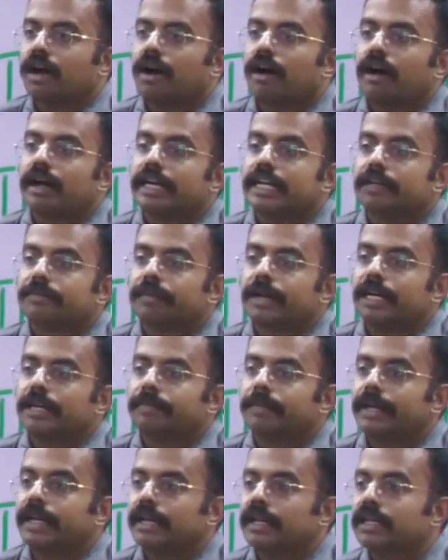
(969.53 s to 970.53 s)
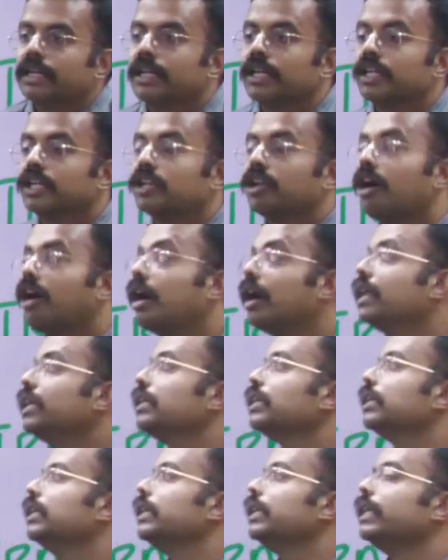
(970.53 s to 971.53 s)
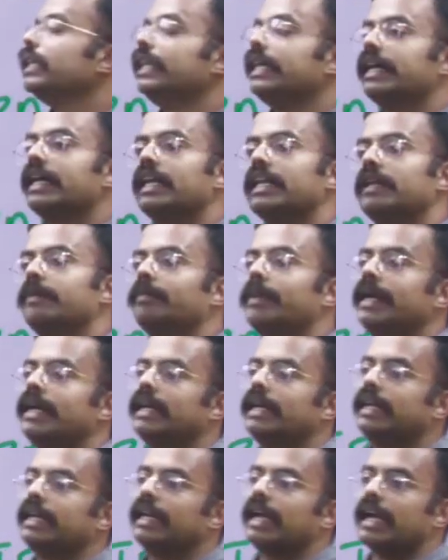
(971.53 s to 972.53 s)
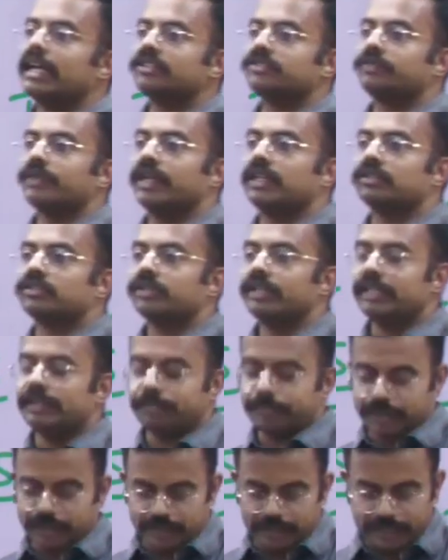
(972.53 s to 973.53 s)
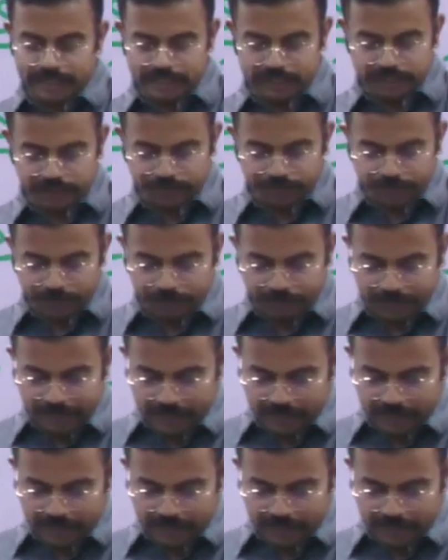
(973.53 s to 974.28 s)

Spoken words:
or it might be not legally binding as well. So it may ranges from